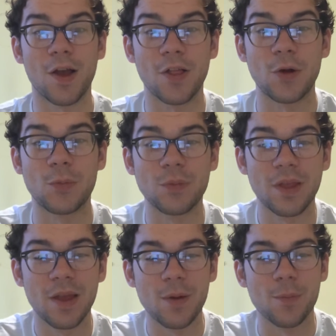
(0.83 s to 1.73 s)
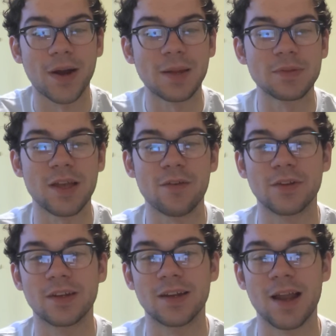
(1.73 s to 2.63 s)
Hello, my name is
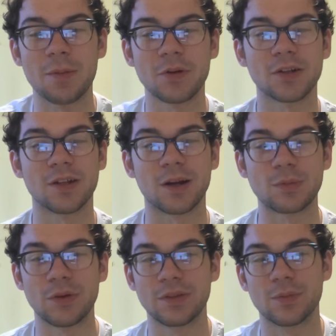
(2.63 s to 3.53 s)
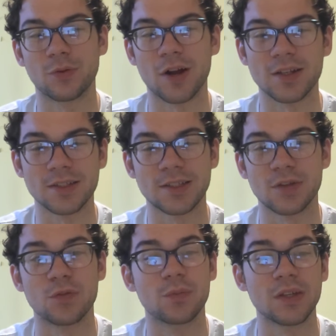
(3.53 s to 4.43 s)
Evan, and I'm here to talk about the process
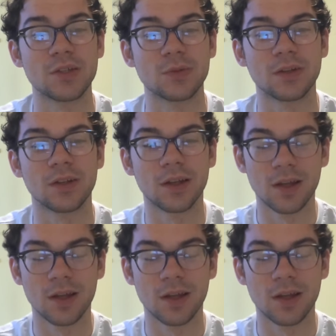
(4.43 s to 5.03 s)
of impeachment,